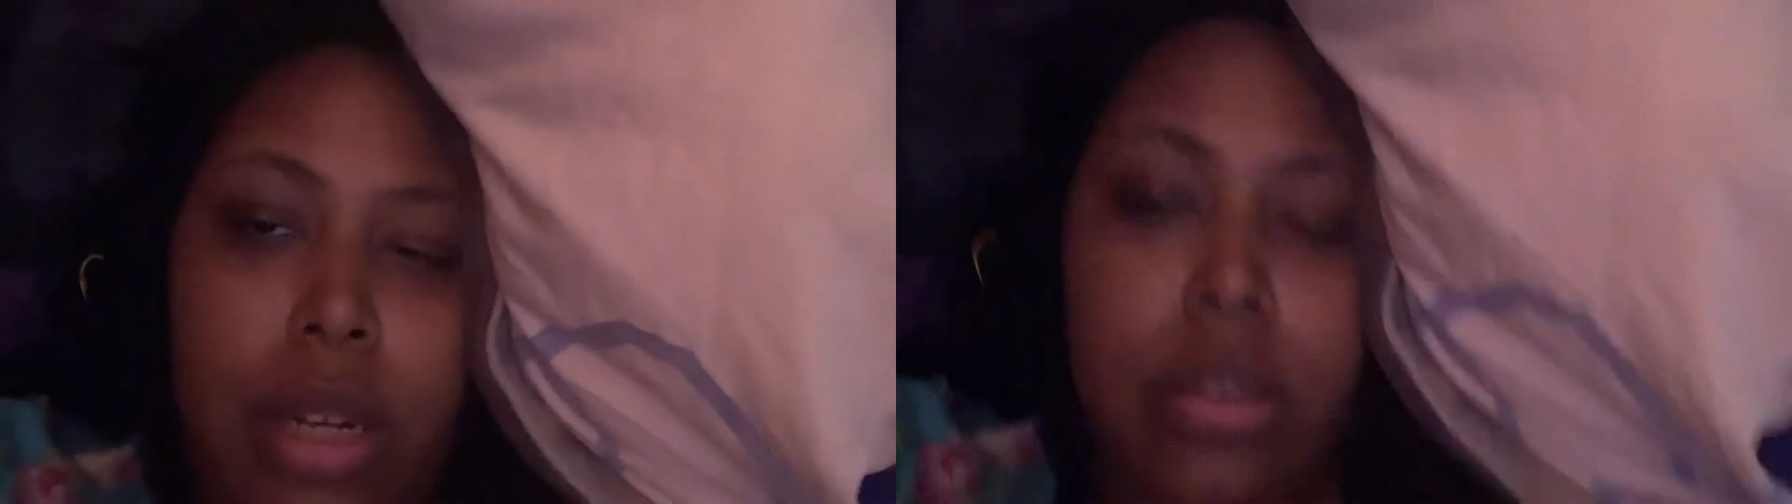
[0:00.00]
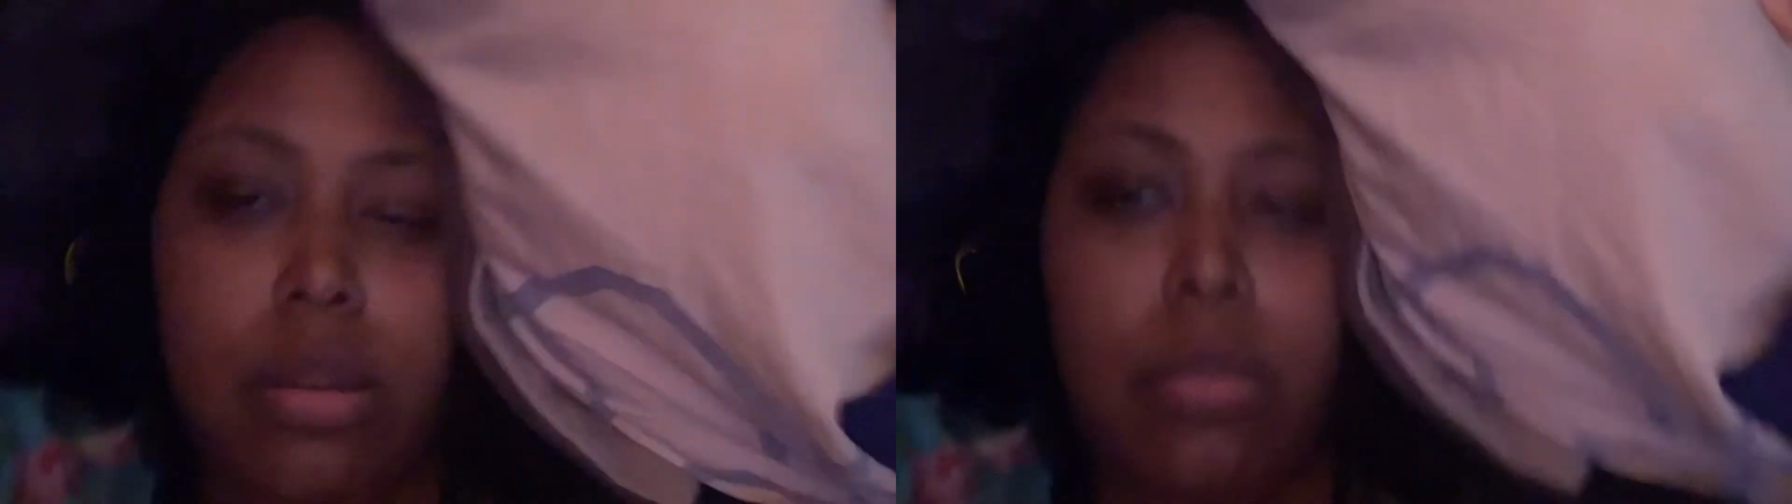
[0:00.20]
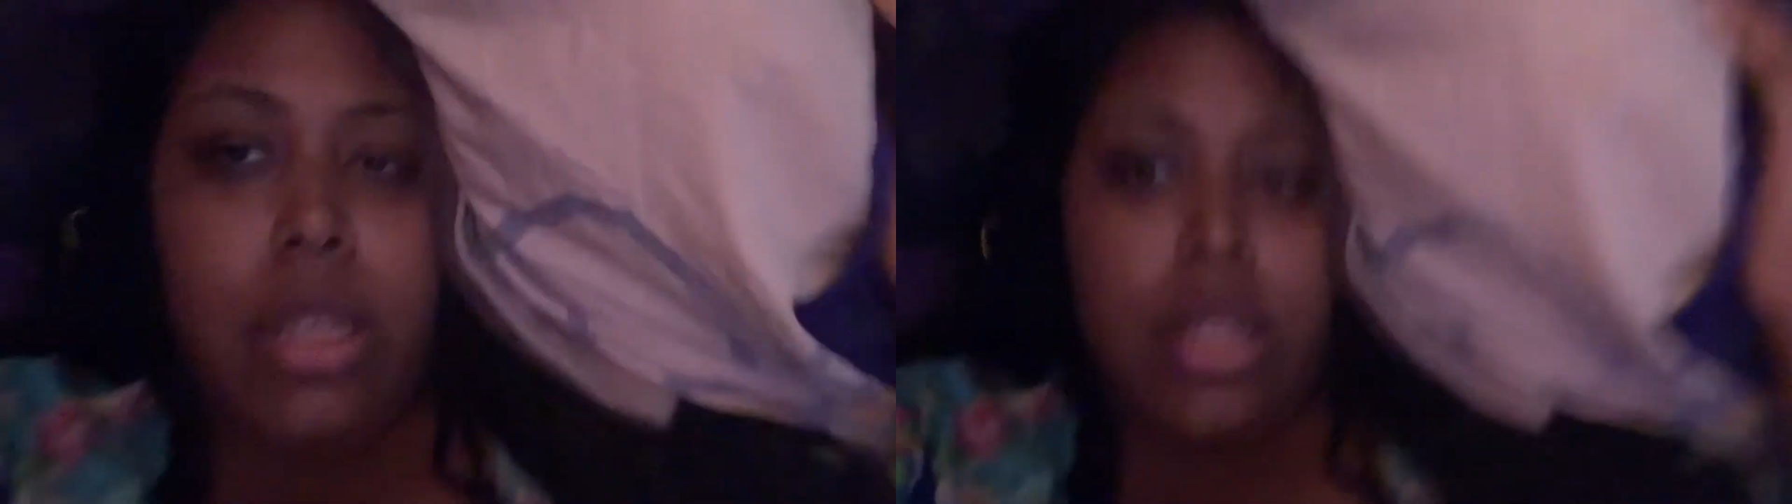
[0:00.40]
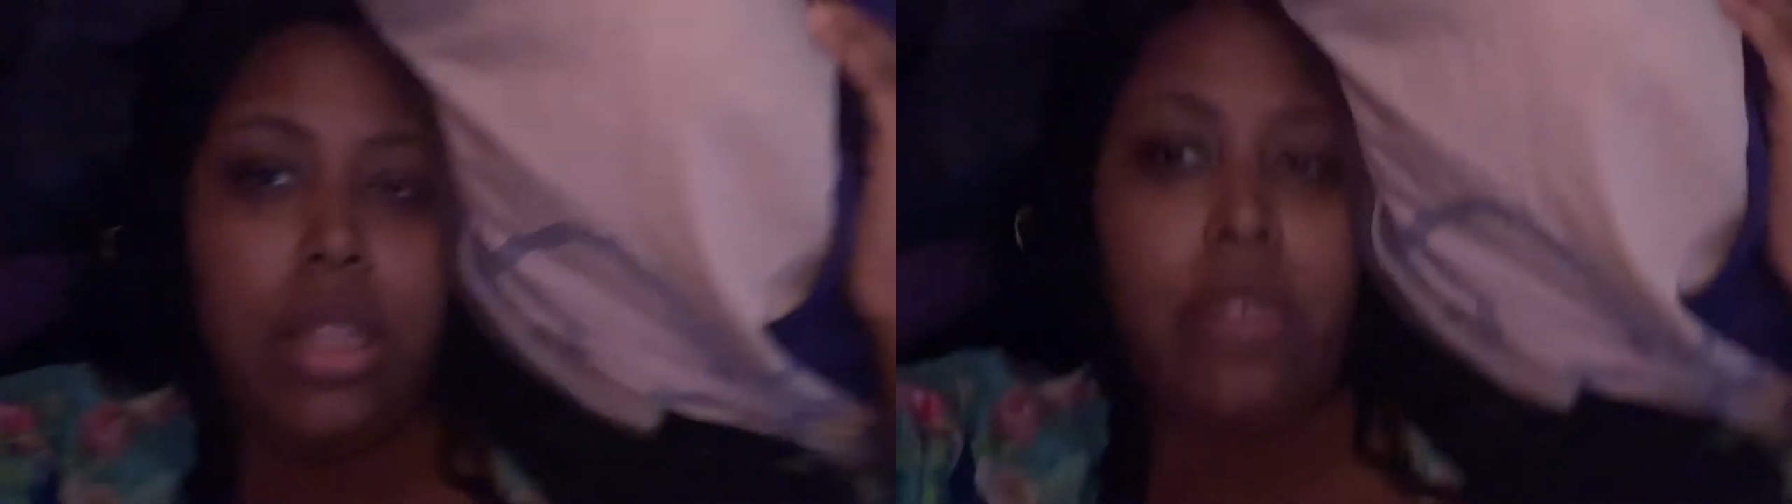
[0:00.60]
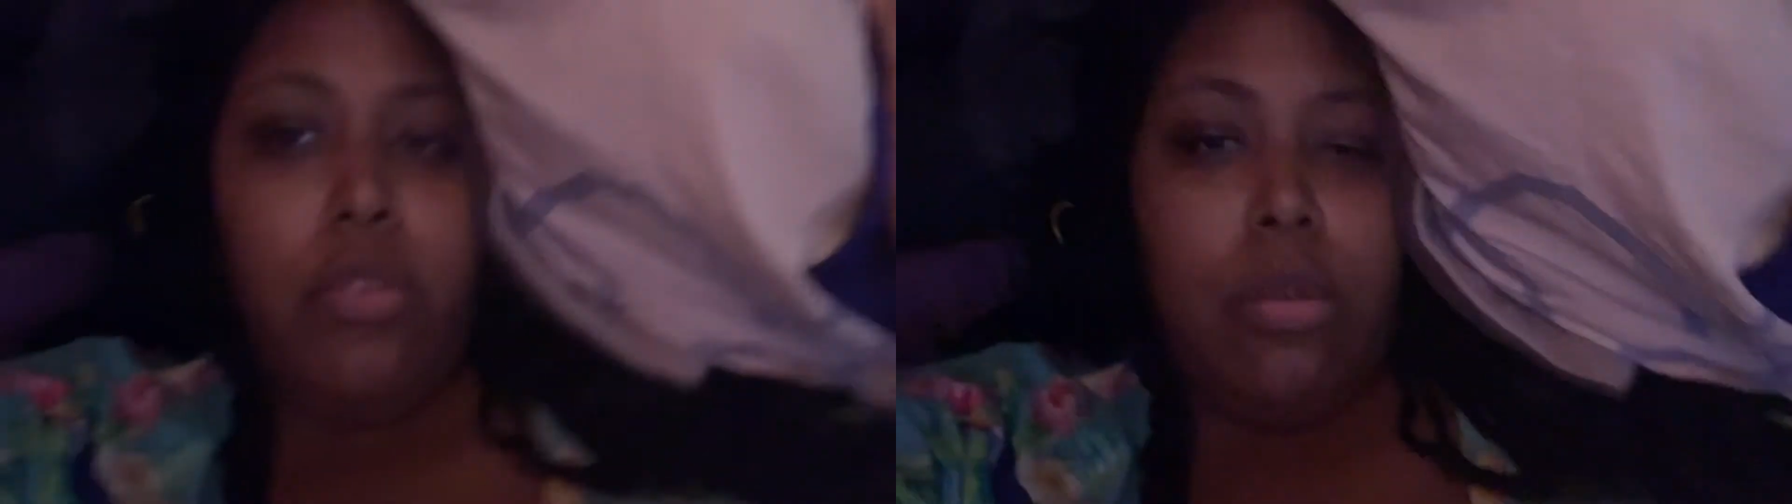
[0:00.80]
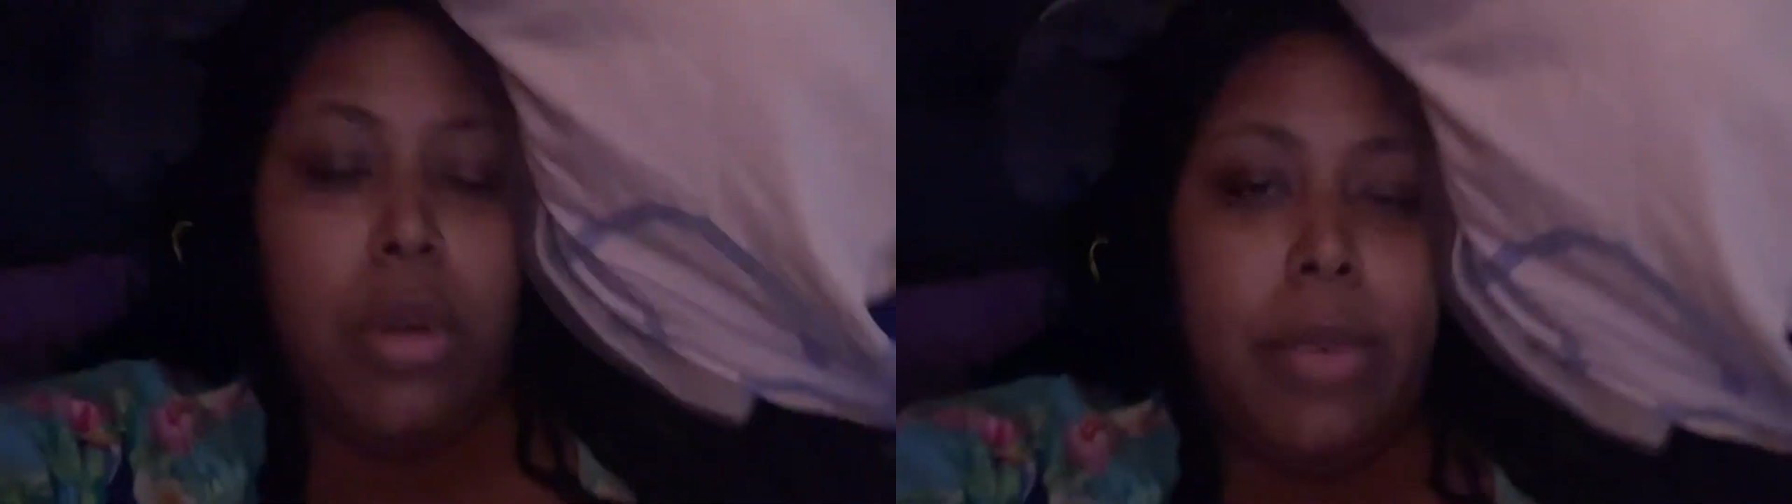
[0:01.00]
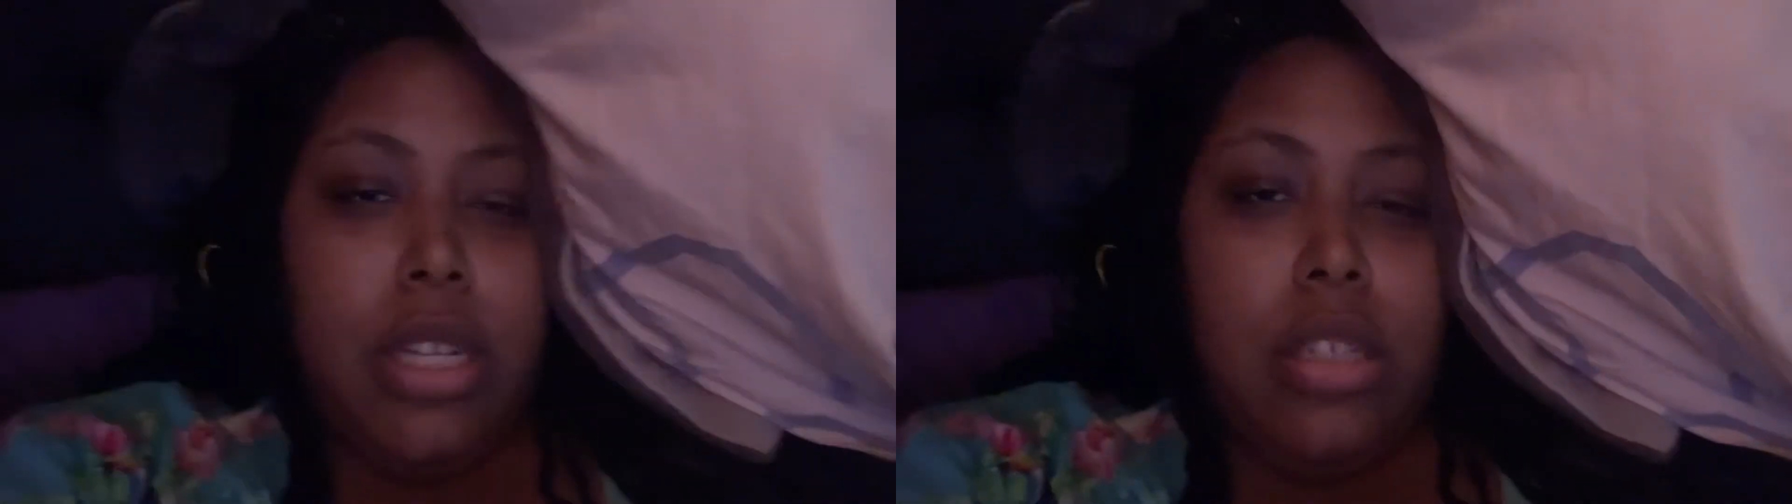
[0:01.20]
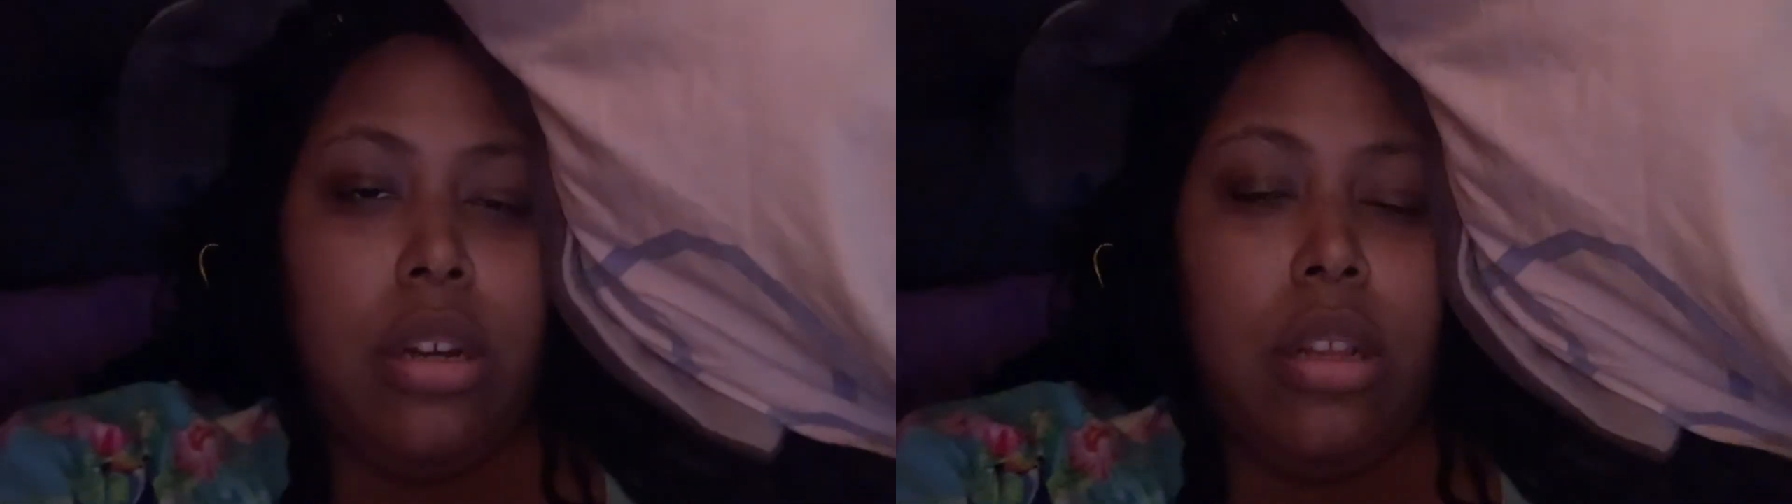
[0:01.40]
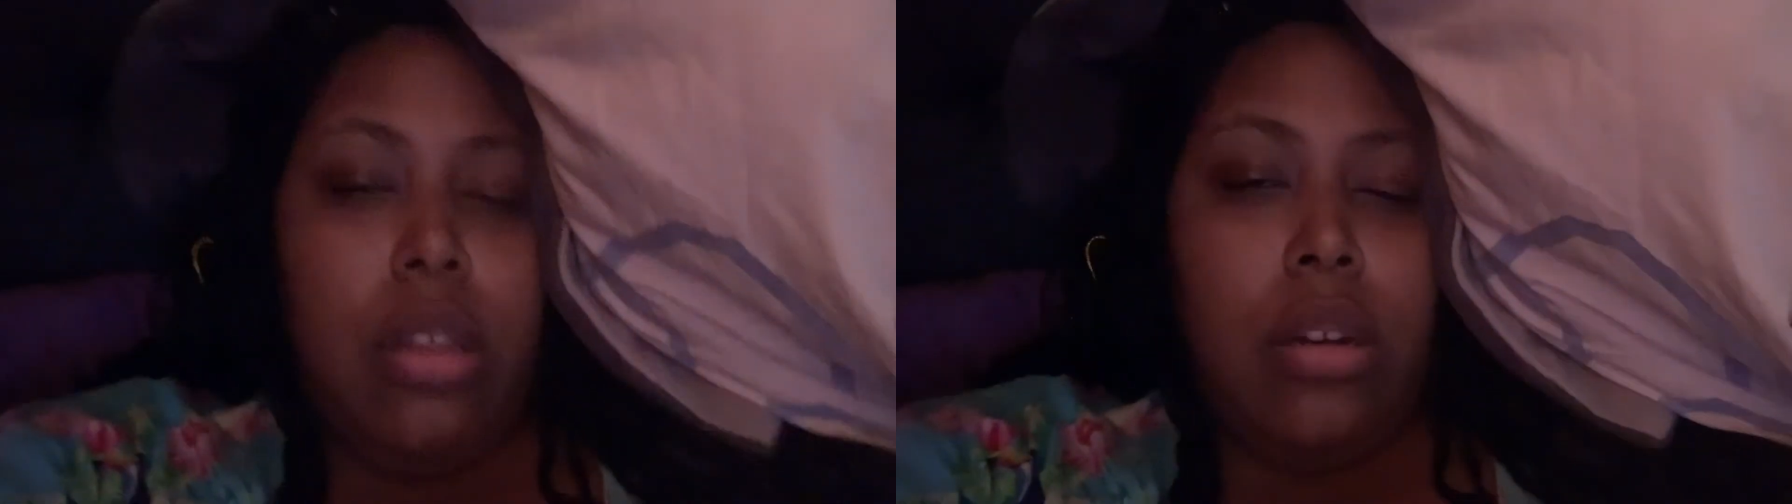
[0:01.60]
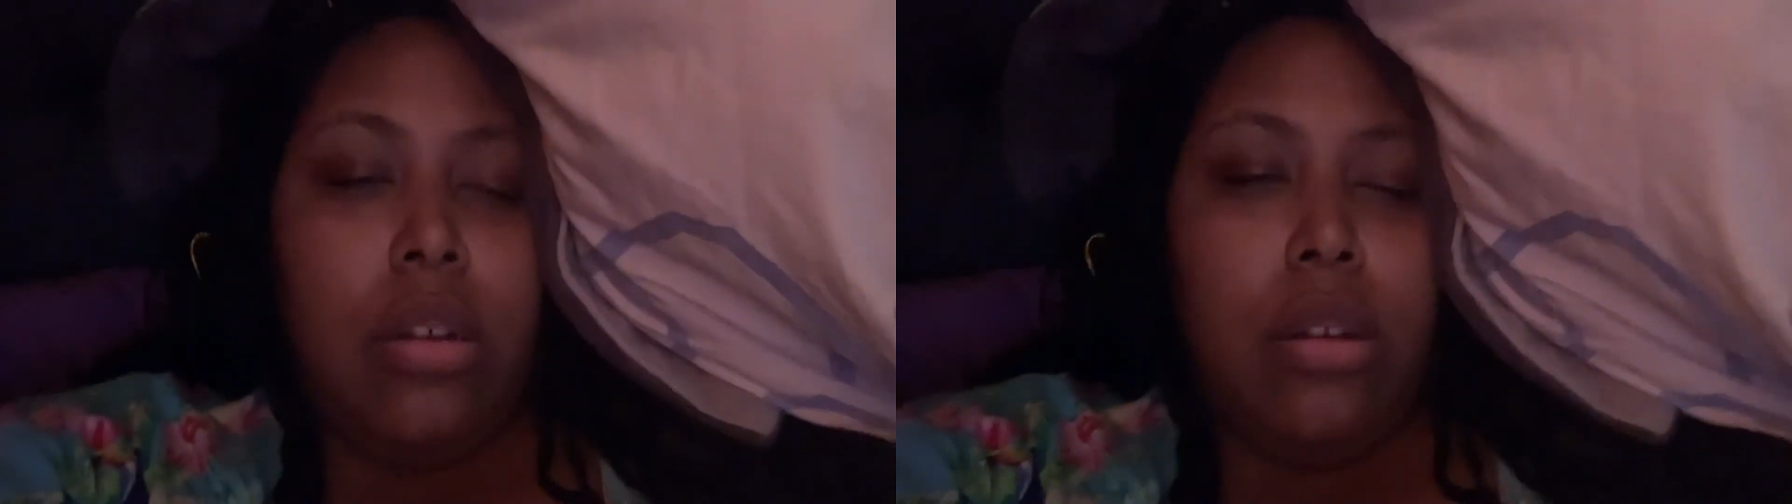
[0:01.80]
was in, in the living room on my chair a
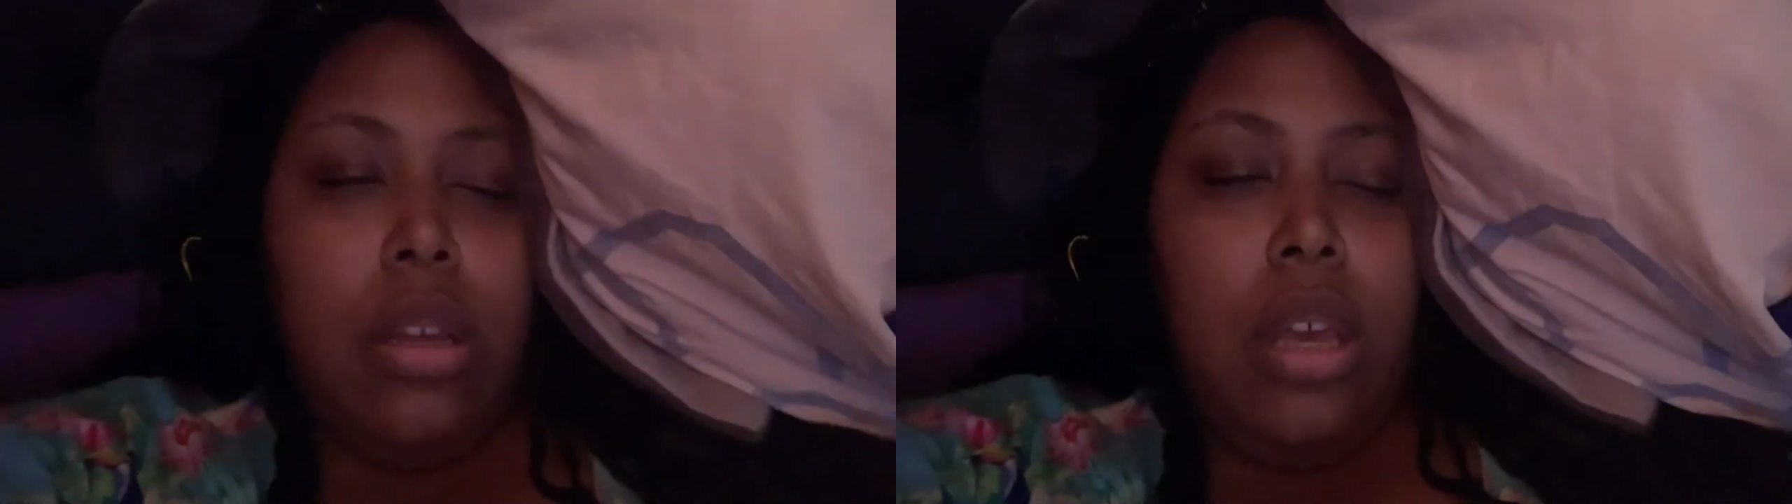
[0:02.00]
little,